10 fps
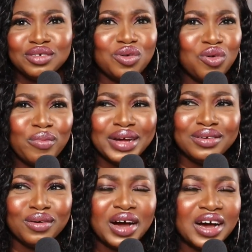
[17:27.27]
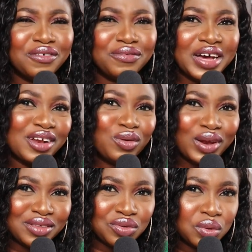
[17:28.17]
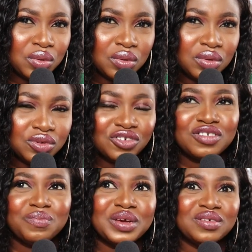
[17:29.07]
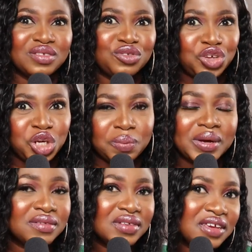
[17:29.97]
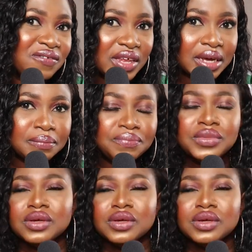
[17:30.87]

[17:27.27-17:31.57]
go home and not have at all, just because it's cheaper to live there.